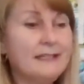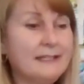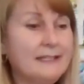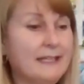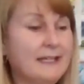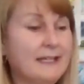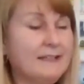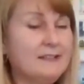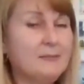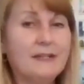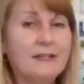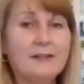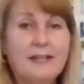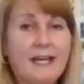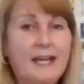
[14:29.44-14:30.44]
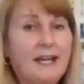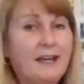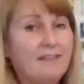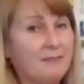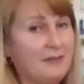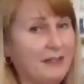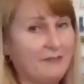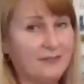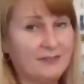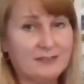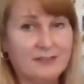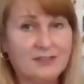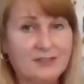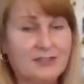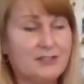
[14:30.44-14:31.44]
Again, it's better to have breakfast,
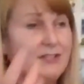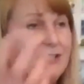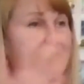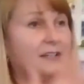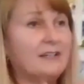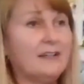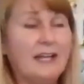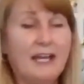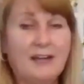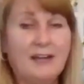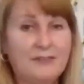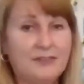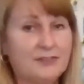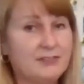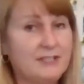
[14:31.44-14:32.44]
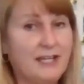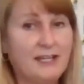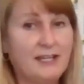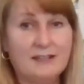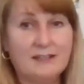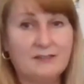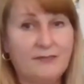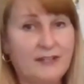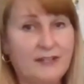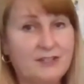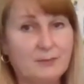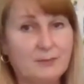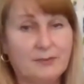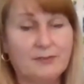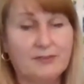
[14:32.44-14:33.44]
lunch, and dinner. Half your day is
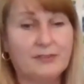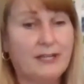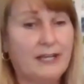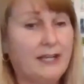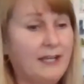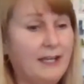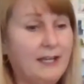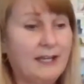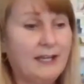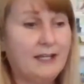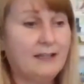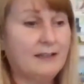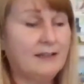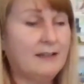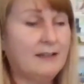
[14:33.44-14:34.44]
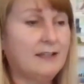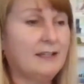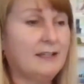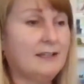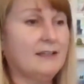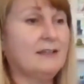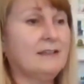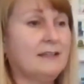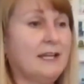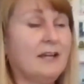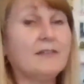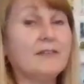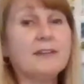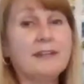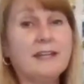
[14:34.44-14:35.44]
vegetables, and and and
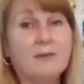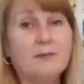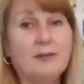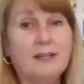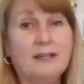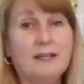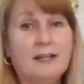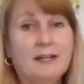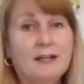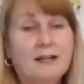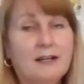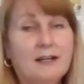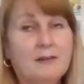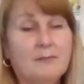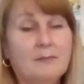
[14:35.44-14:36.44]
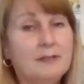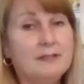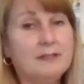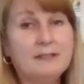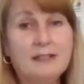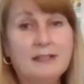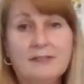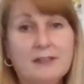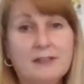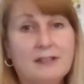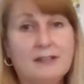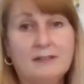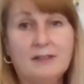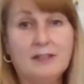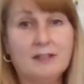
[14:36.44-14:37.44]
count that way. Um, but
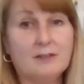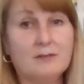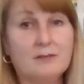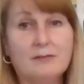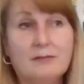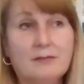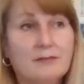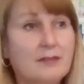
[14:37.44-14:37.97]
definitely, you know,